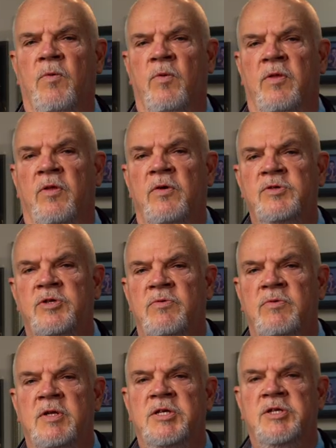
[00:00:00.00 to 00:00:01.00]
when those who
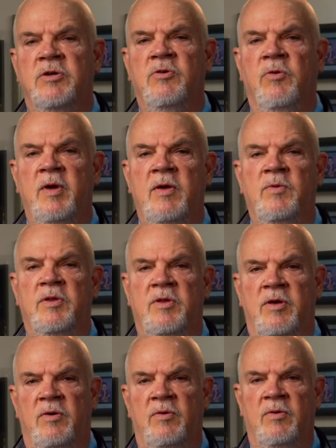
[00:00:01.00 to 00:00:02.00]
disagree with
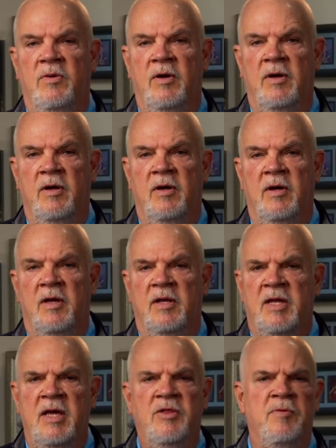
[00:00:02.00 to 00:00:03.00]
you
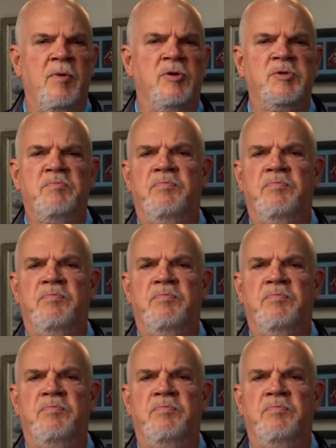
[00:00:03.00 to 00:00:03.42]
take the most